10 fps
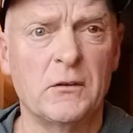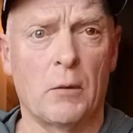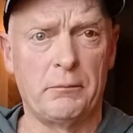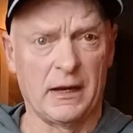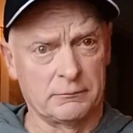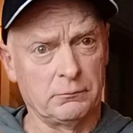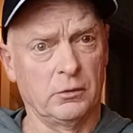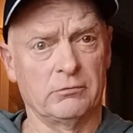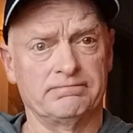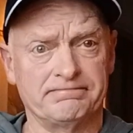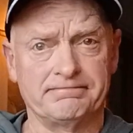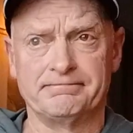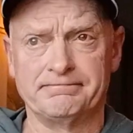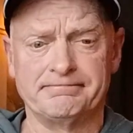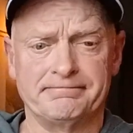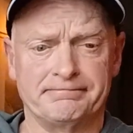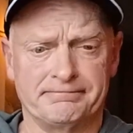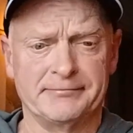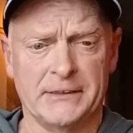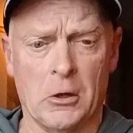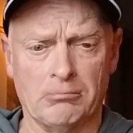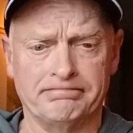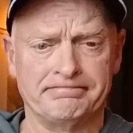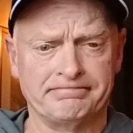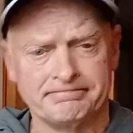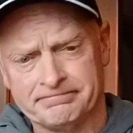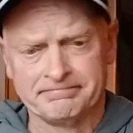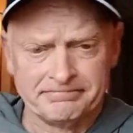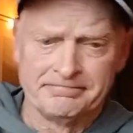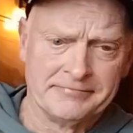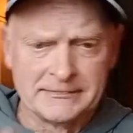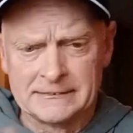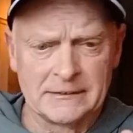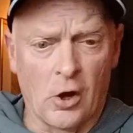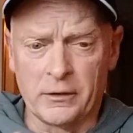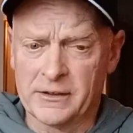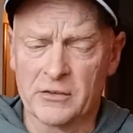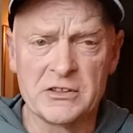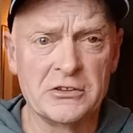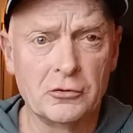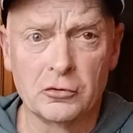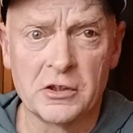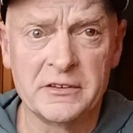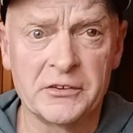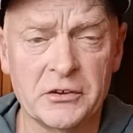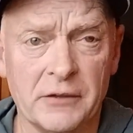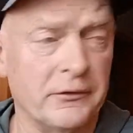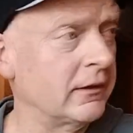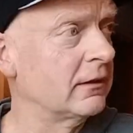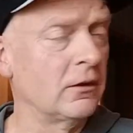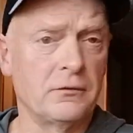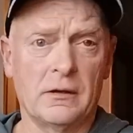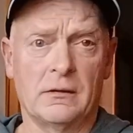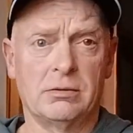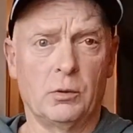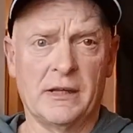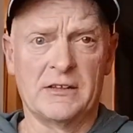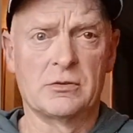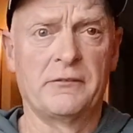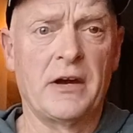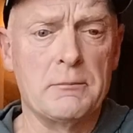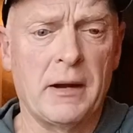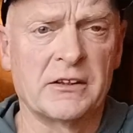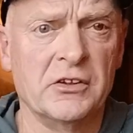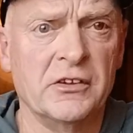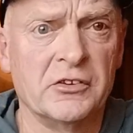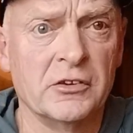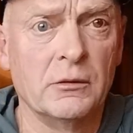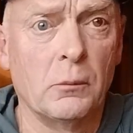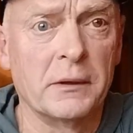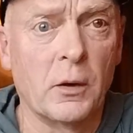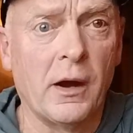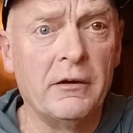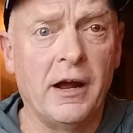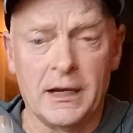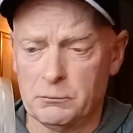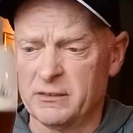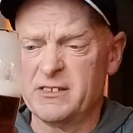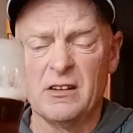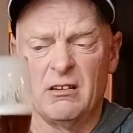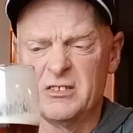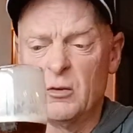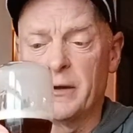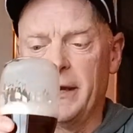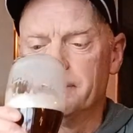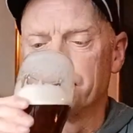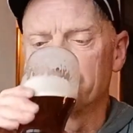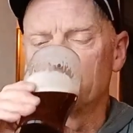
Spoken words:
not bad, but you know, only because it's in good condition, I think. I wouldn't like to have that in bad condition, it wouldn't be quite right, but it's okay.